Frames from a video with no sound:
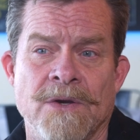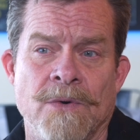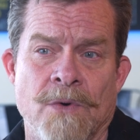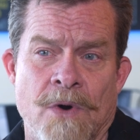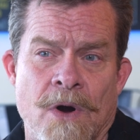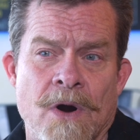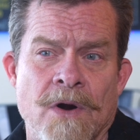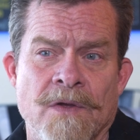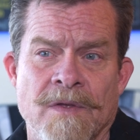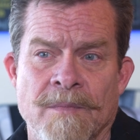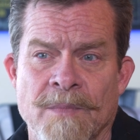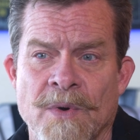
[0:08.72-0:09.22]
you
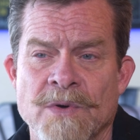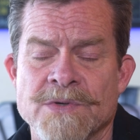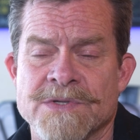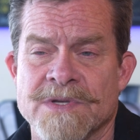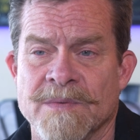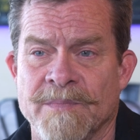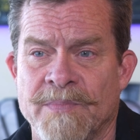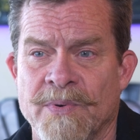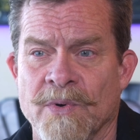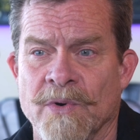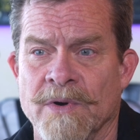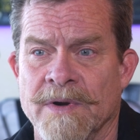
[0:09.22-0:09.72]
are the most
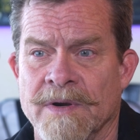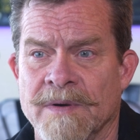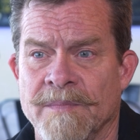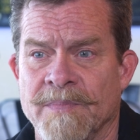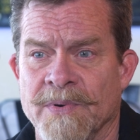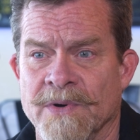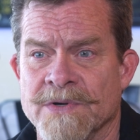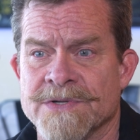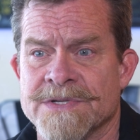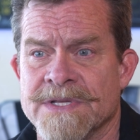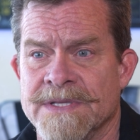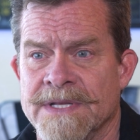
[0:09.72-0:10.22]
important
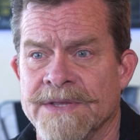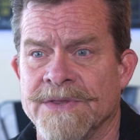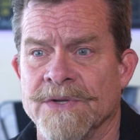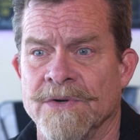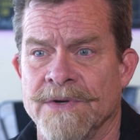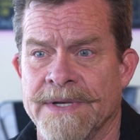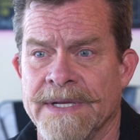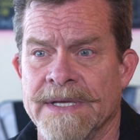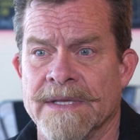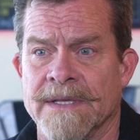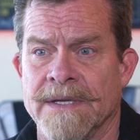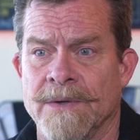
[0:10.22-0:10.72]
person that they're
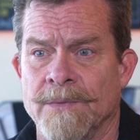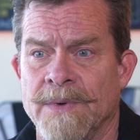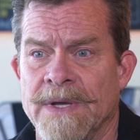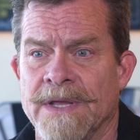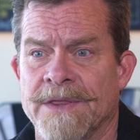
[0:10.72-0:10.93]
dealing